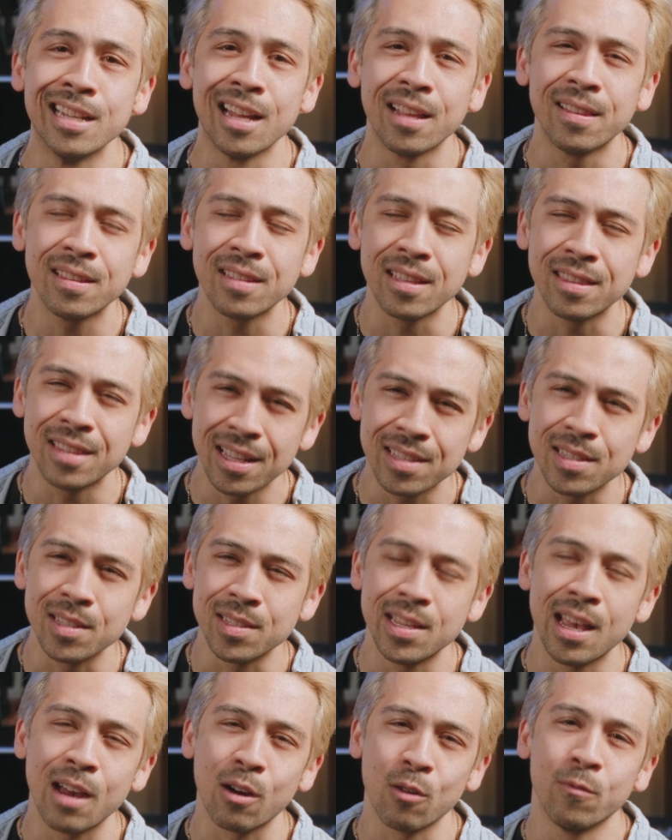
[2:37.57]
I think that that's a
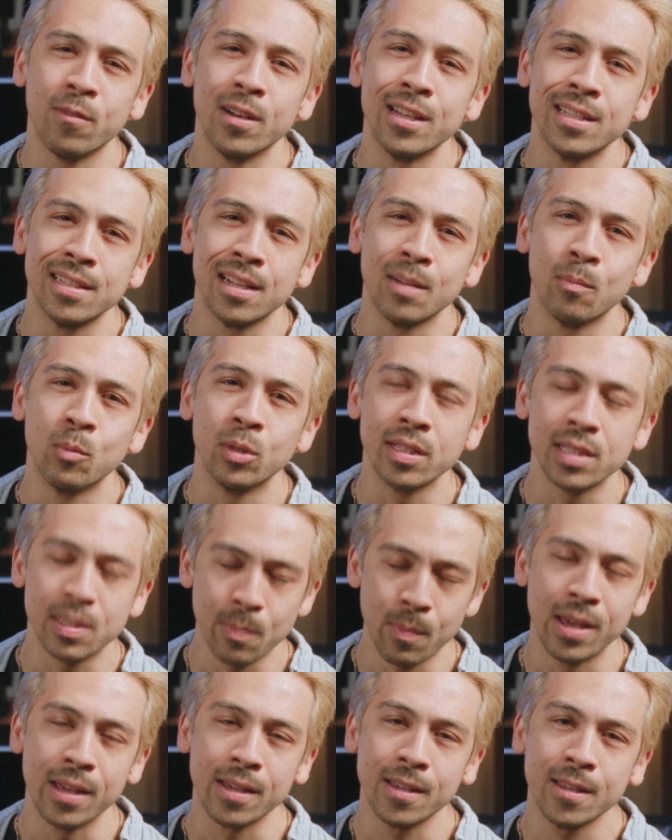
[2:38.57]
sacrifice that I'm willing
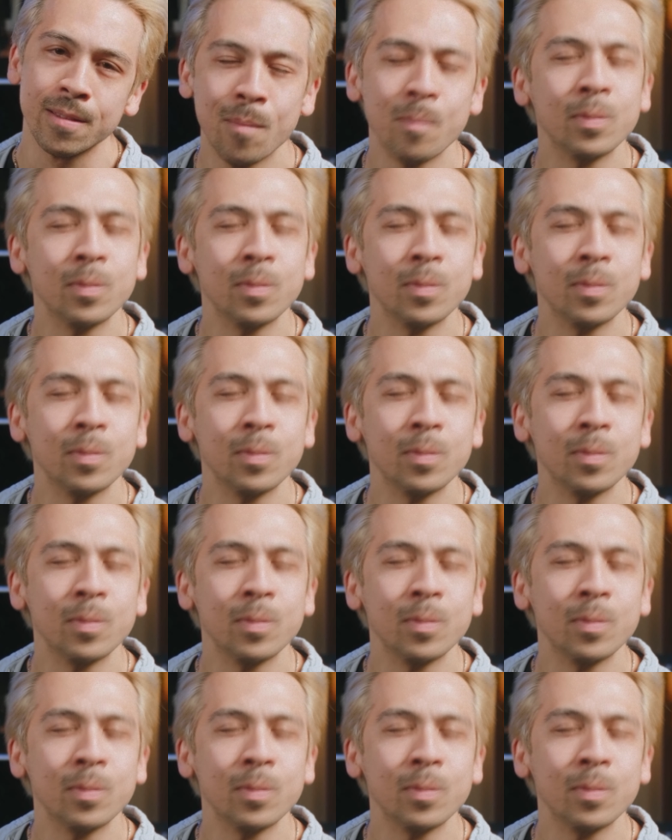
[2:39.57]
to make.